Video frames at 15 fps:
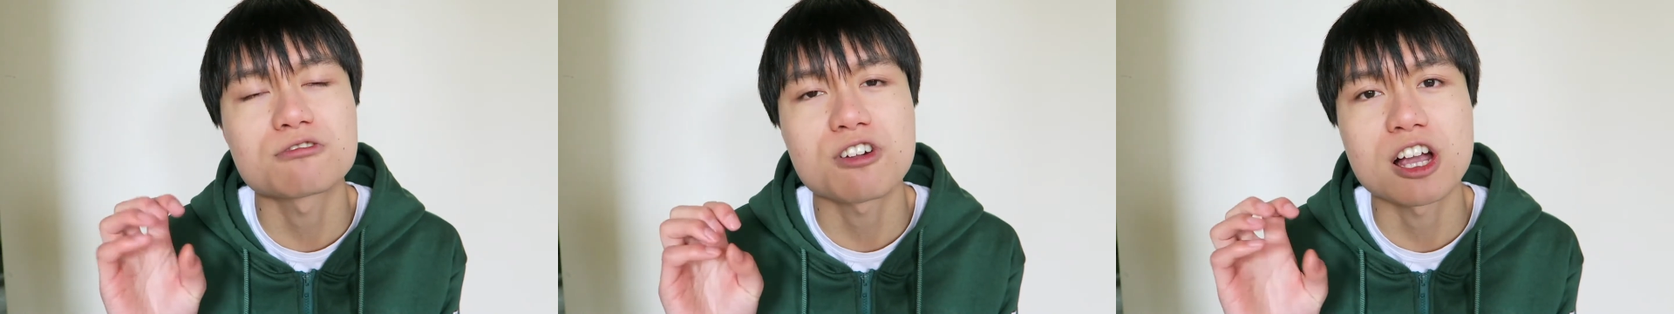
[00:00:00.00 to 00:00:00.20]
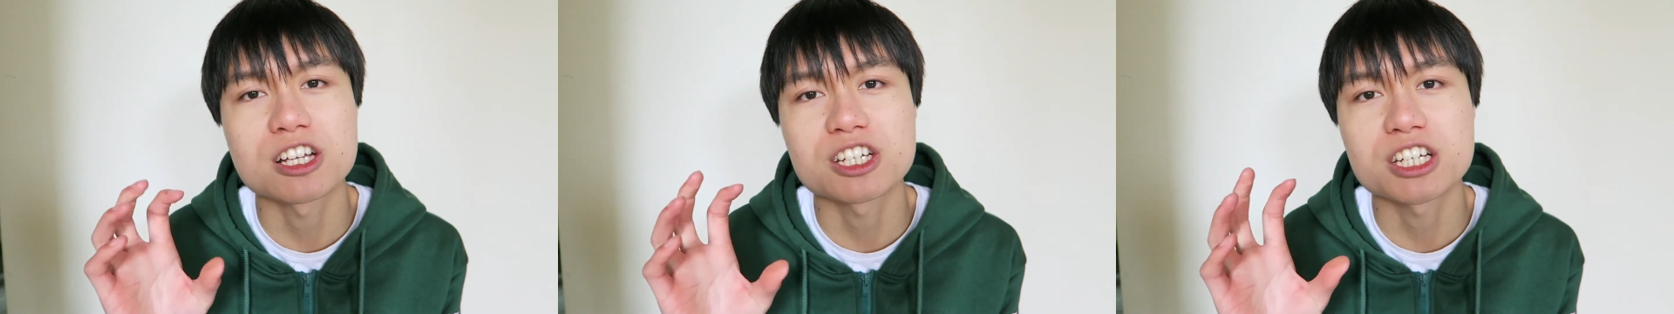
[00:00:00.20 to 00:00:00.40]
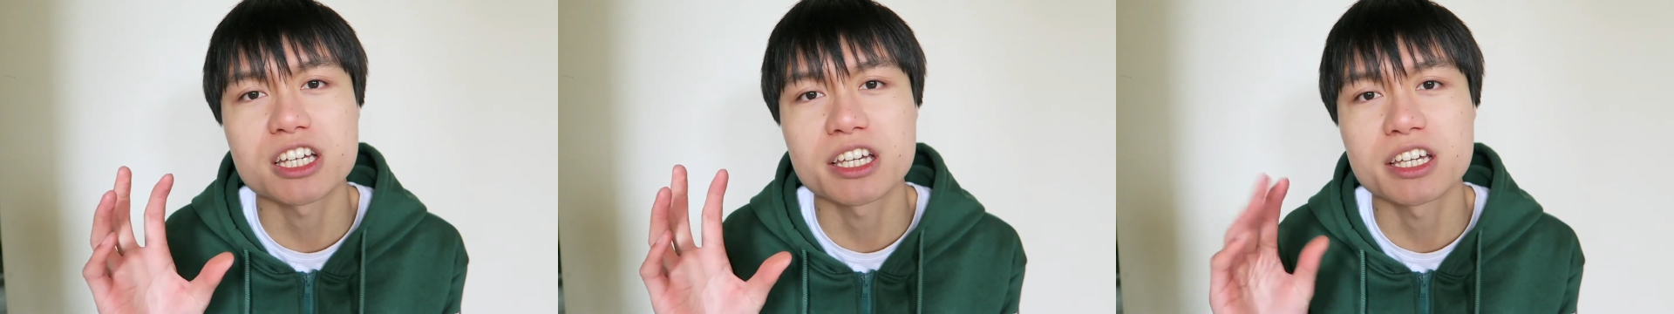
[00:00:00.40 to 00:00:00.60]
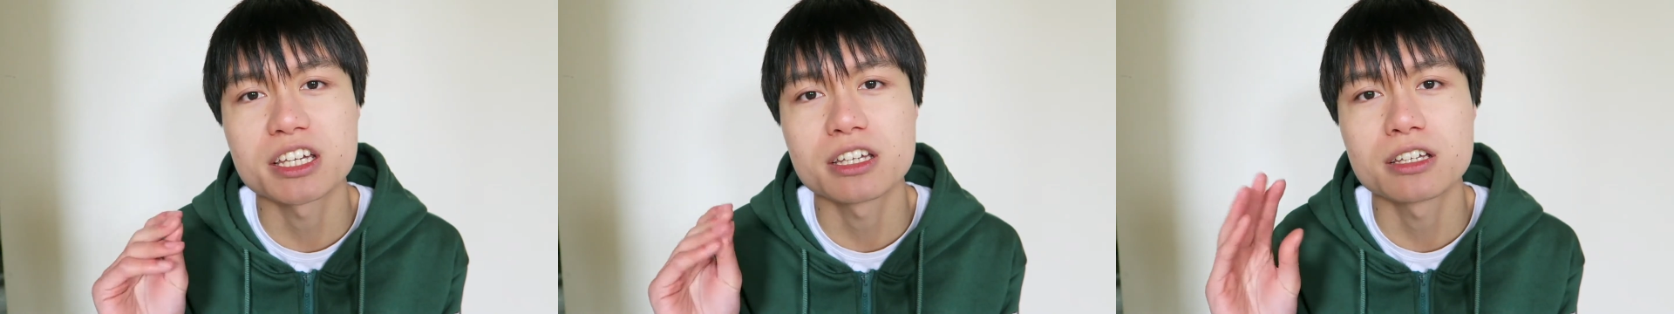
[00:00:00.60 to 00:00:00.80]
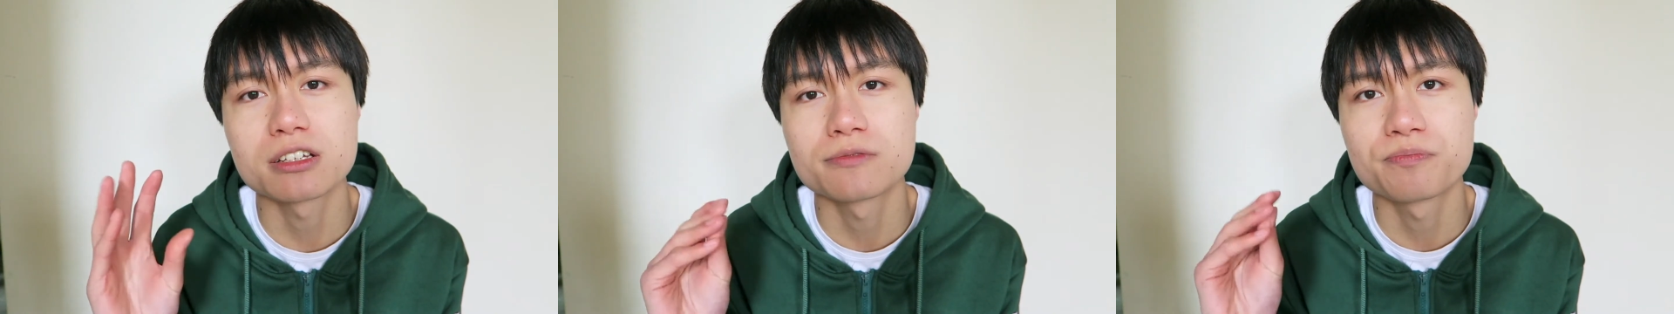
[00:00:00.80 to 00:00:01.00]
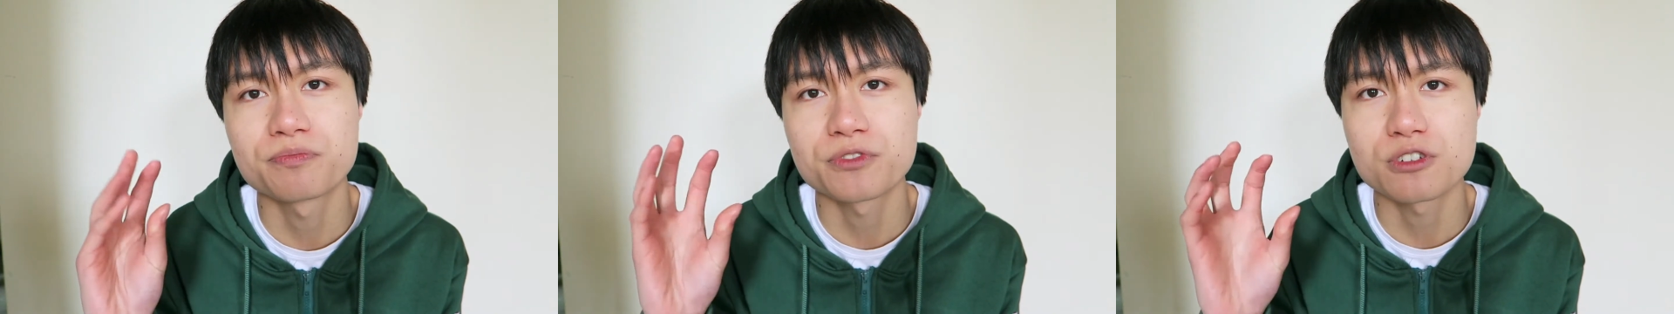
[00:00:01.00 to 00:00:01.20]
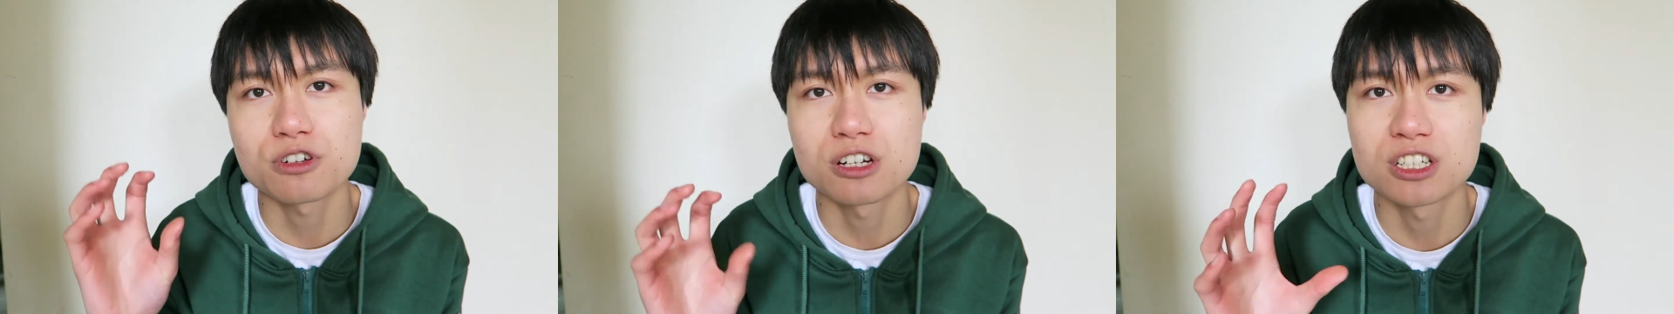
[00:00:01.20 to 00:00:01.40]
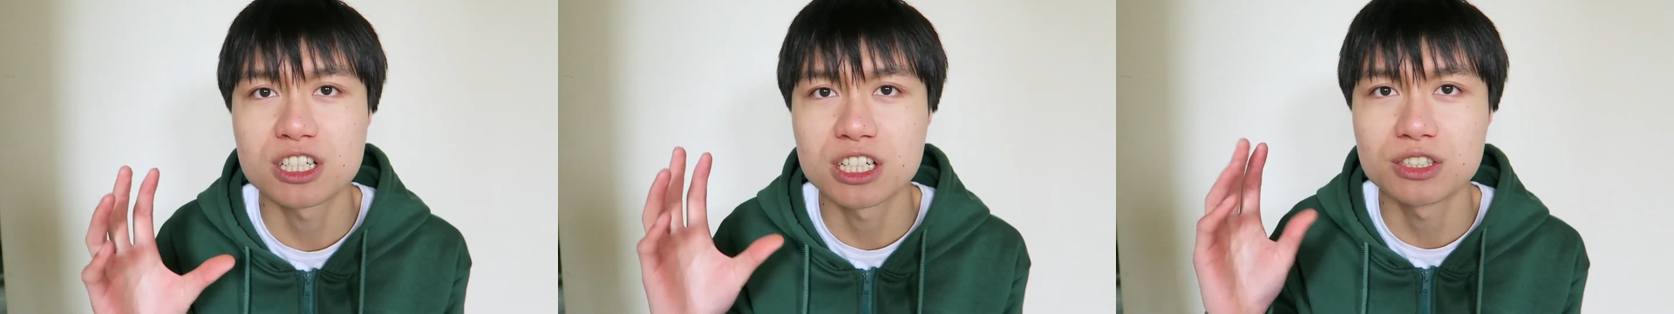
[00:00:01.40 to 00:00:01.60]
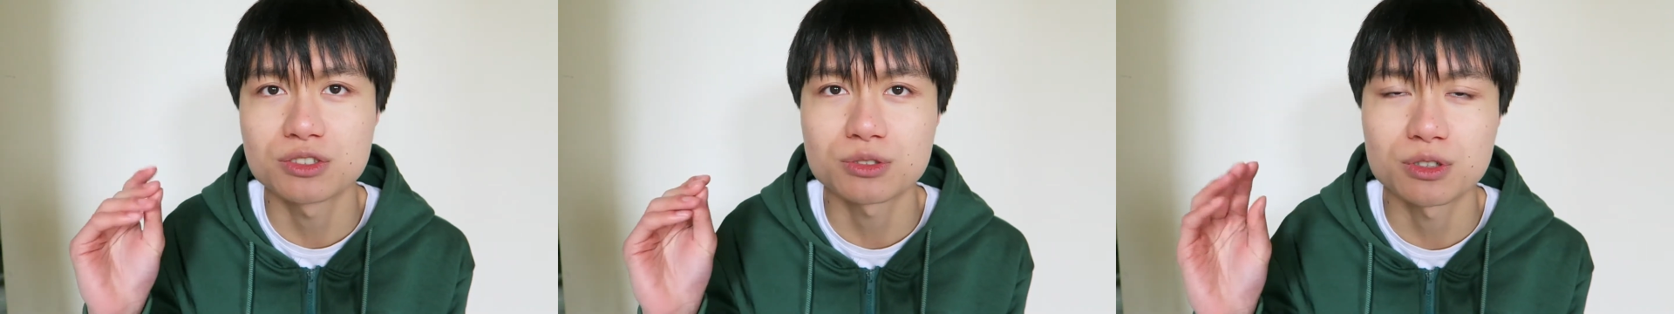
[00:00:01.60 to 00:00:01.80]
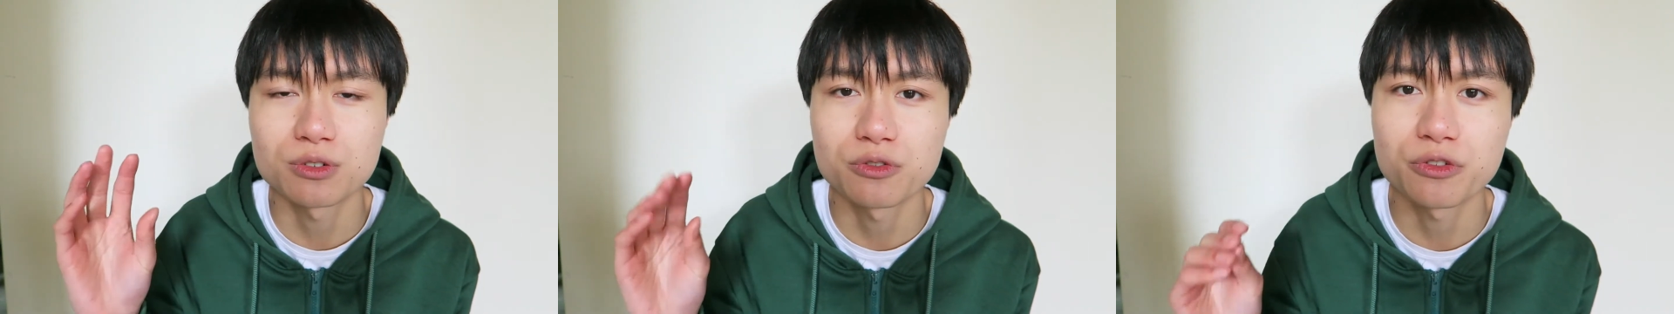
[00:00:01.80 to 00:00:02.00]
crunchy, crunchy
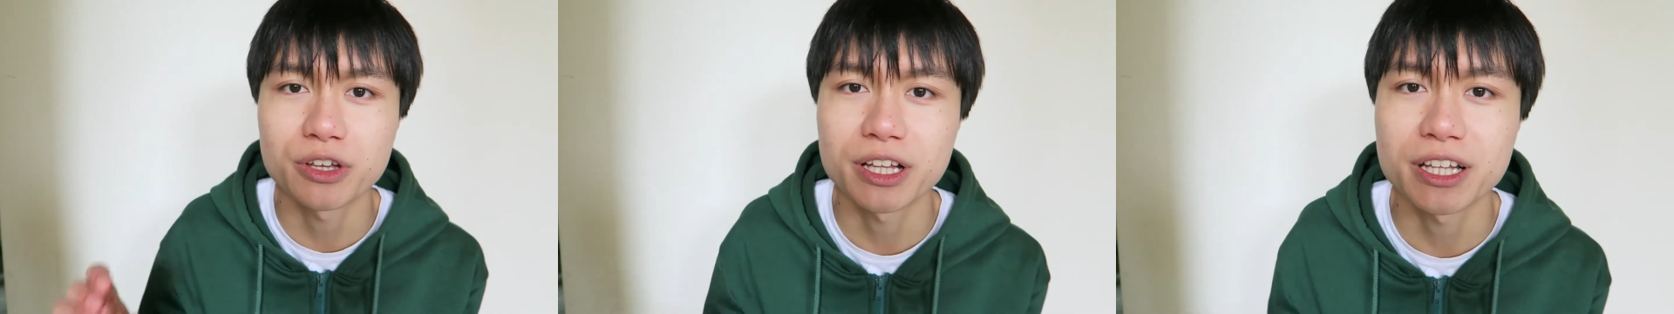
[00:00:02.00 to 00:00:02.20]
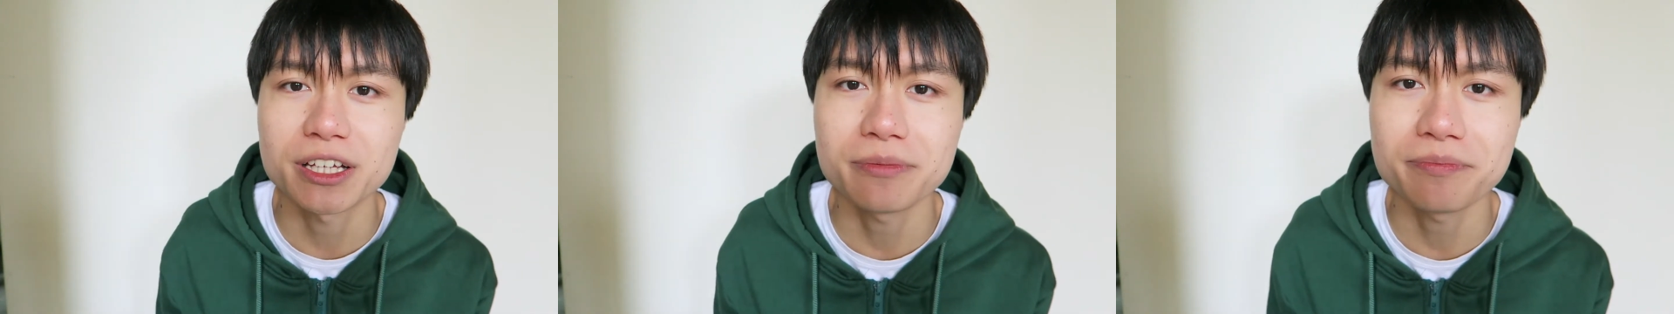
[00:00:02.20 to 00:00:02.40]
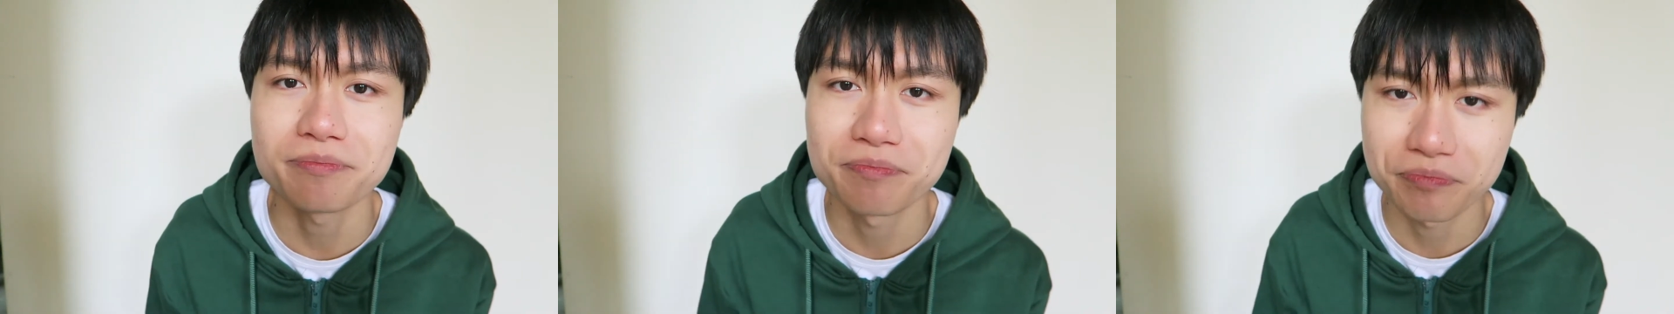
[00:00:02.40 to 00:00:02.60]
sort of feeling.